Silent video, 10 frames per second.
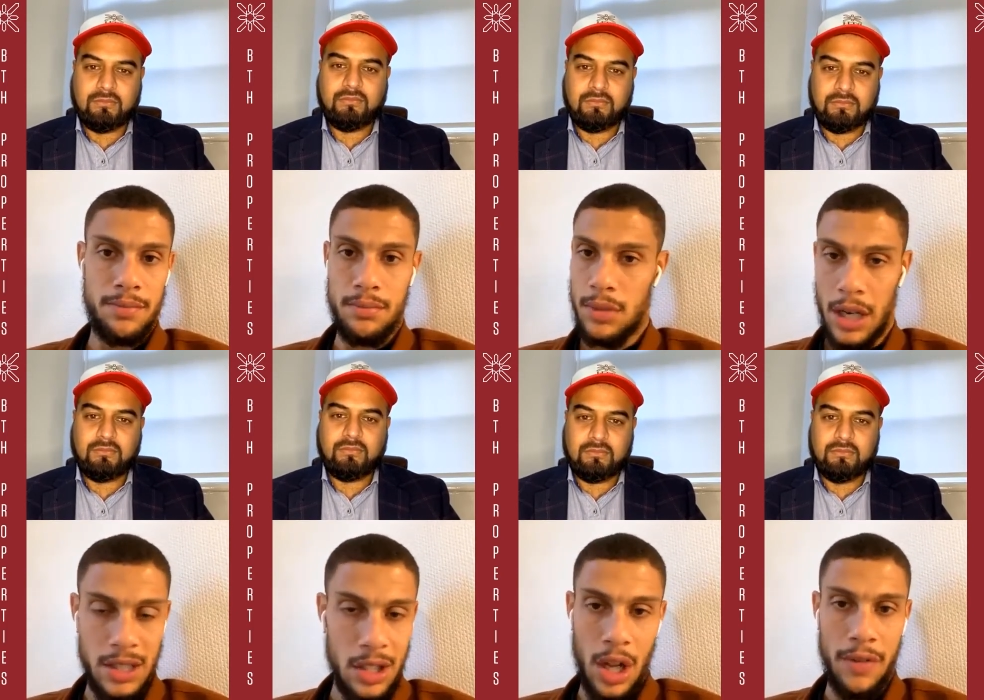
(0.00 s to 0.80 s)
Speaker 1: I
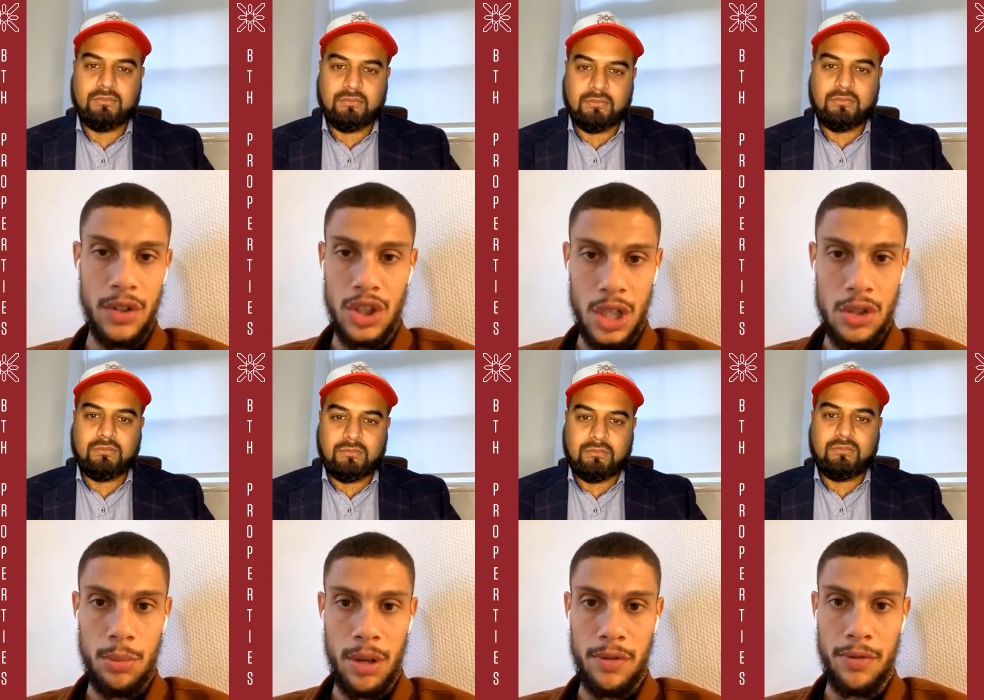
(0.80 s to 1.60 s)
didn't have the chance to
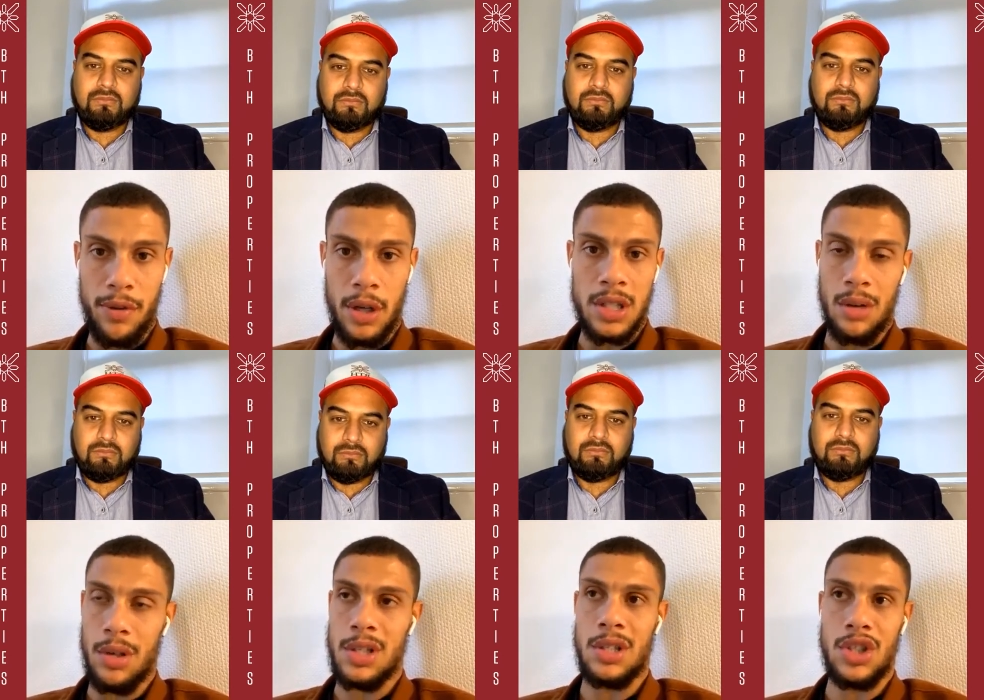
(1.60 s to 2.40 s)
play for France. I
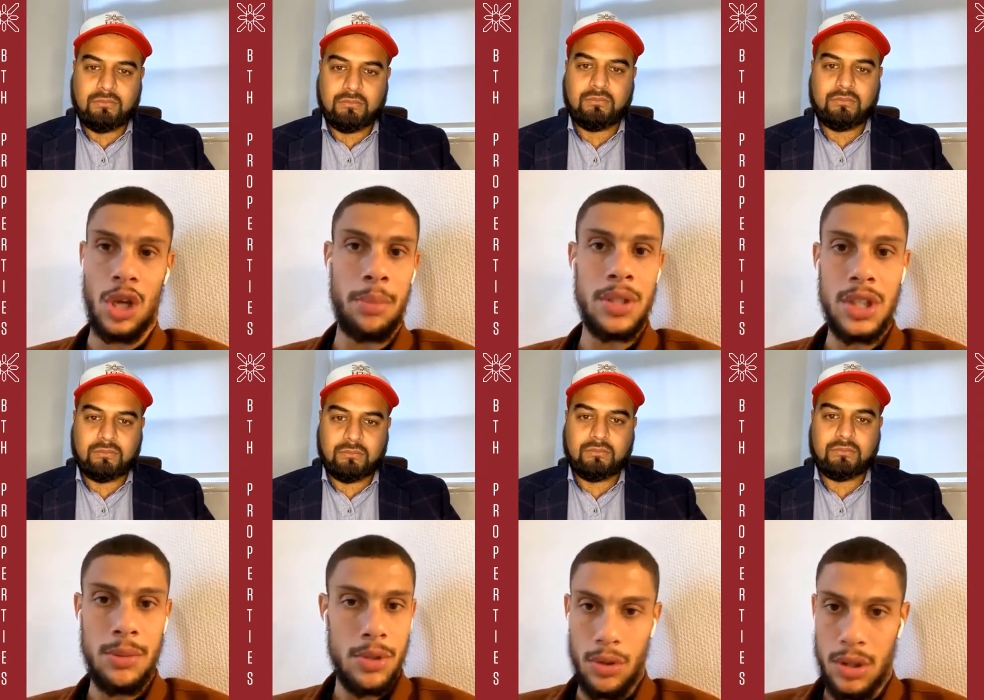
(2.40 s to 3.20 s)
was in championship,
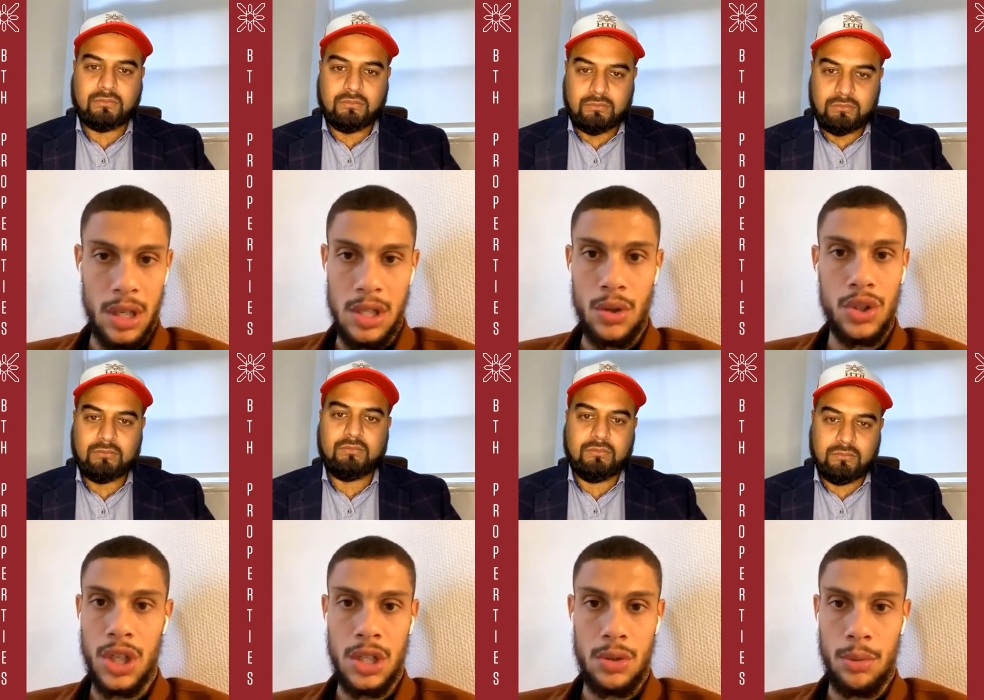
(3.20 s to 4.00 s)
so there is no
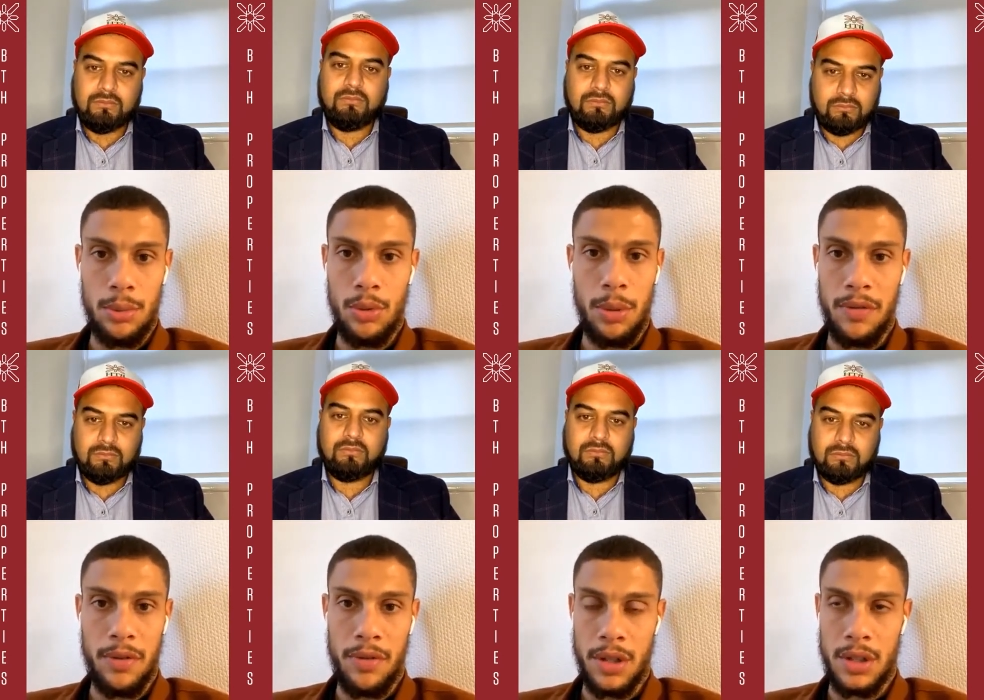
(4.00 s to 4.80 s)
chance you, you play for
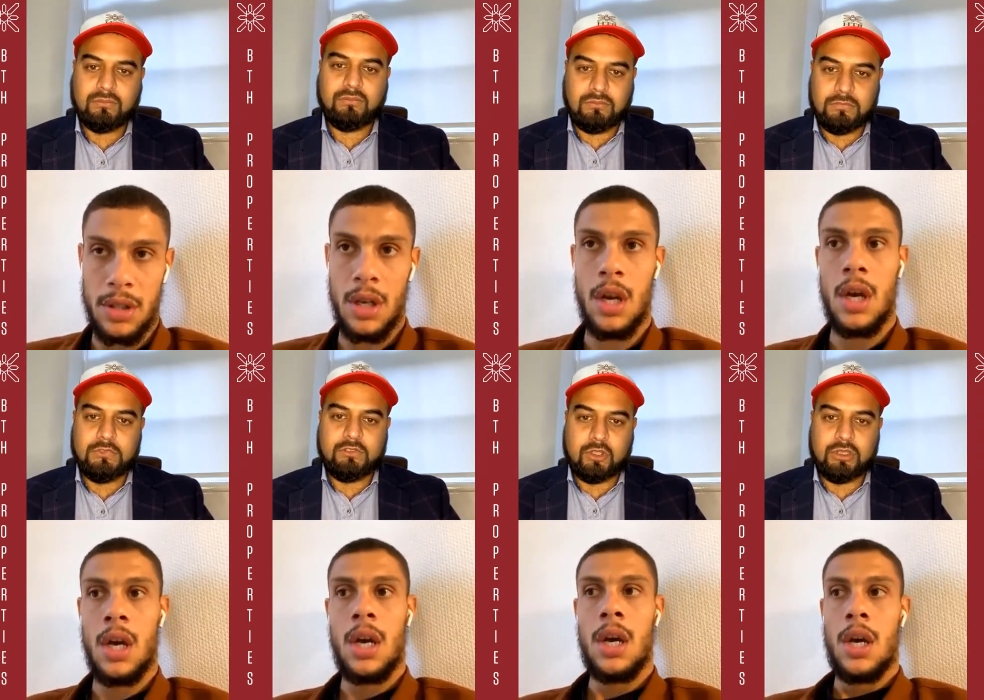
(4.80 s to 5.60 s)
France.
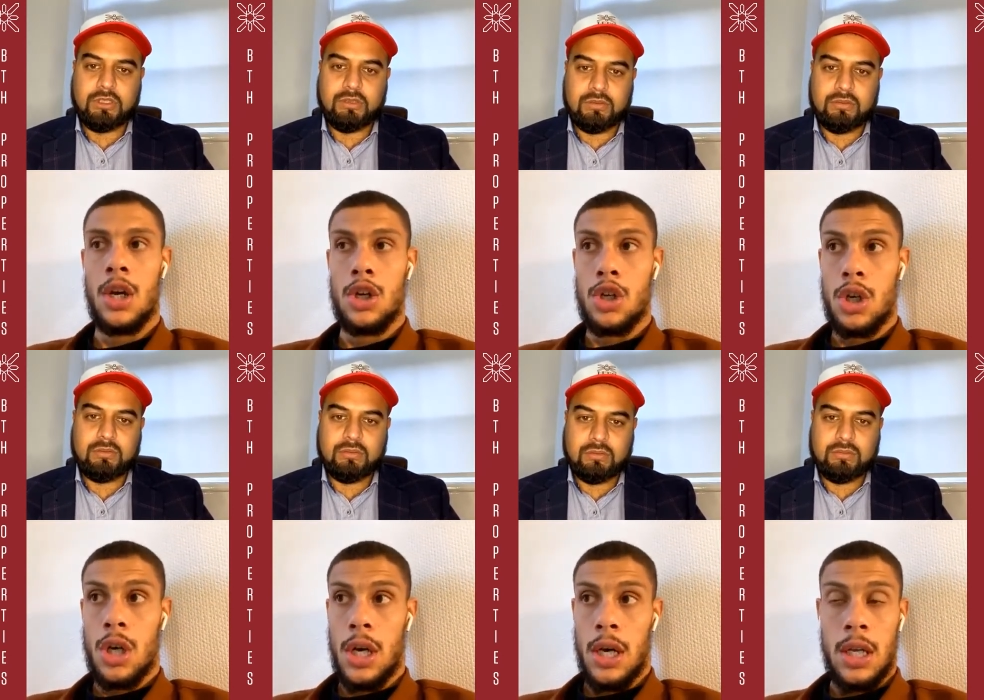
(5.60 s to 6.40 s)
Of course.
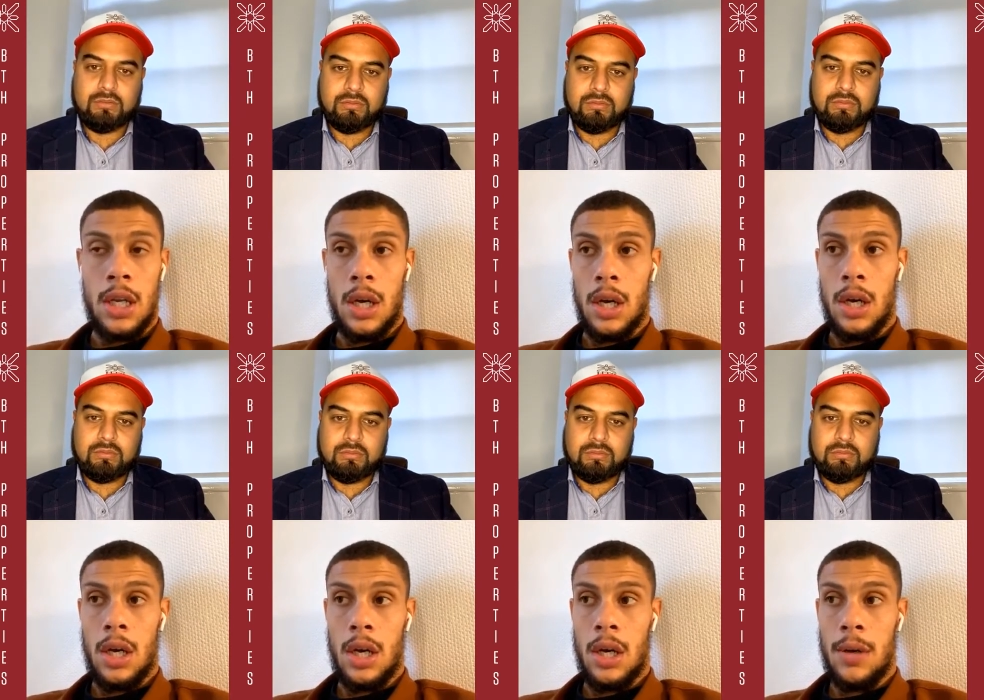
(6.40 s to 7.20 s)
And
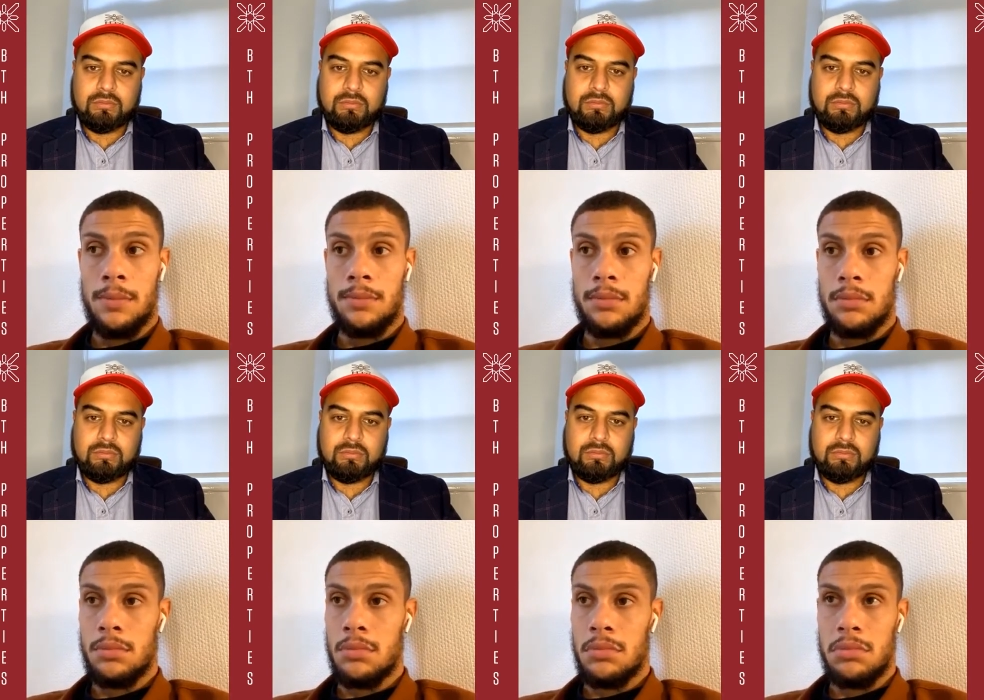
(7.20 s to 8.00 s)
um,
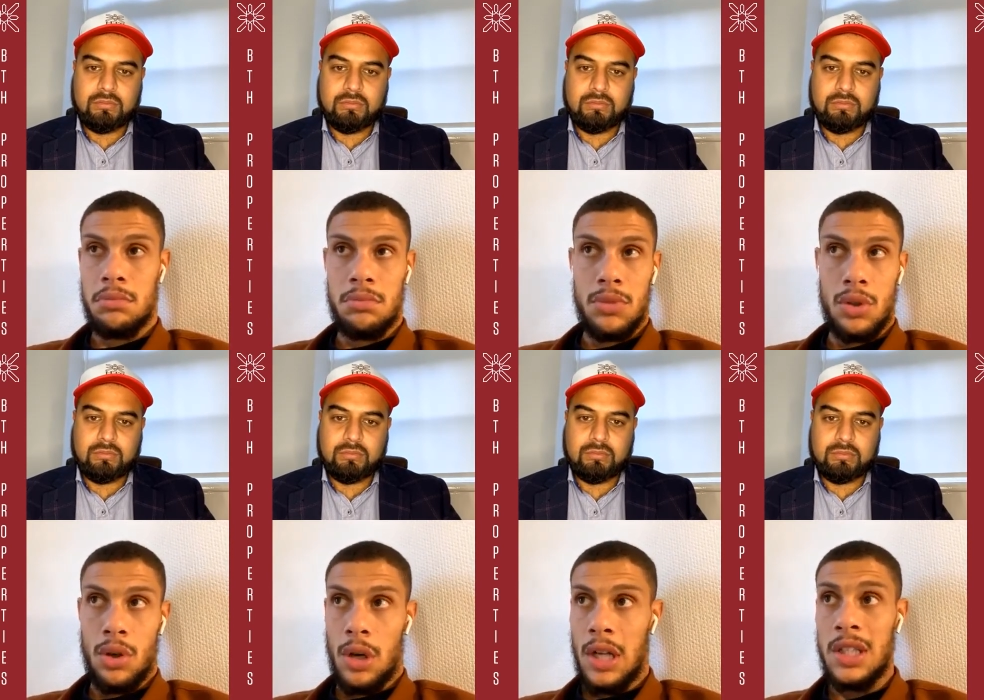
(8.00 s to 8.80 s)
you
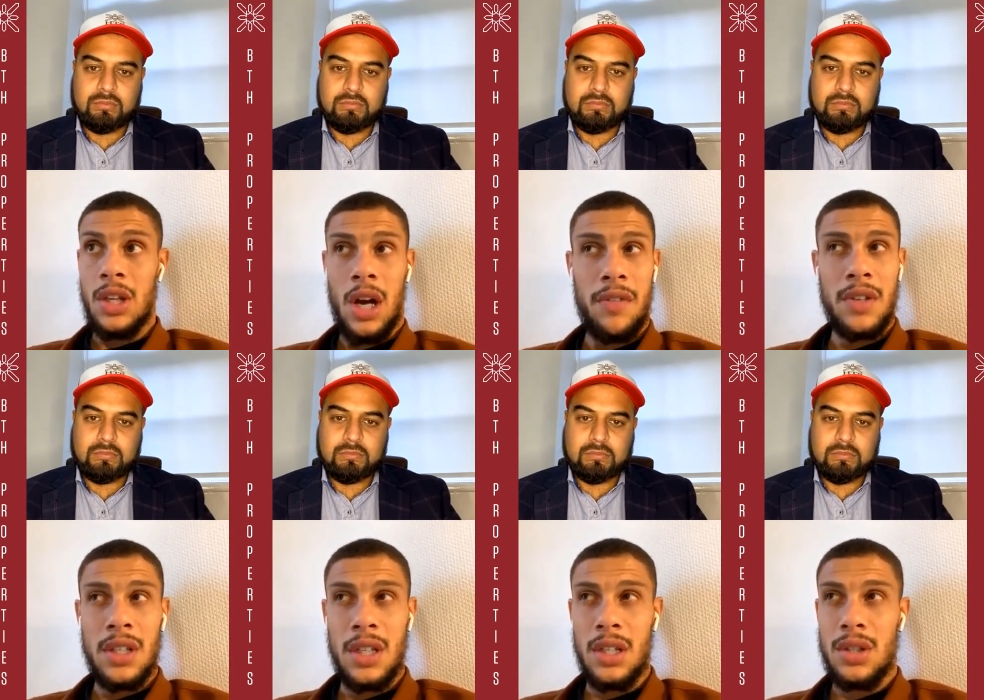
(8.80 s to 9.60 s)
know, I didn't have any